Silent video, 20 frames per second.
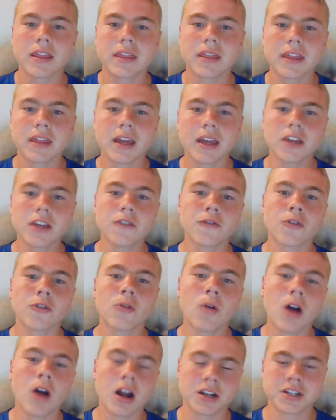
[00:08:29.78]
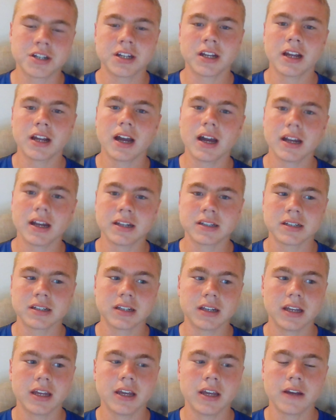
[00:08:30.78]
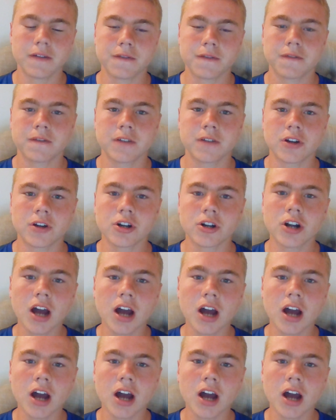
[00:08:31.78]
Thank you for watching, guys. If you're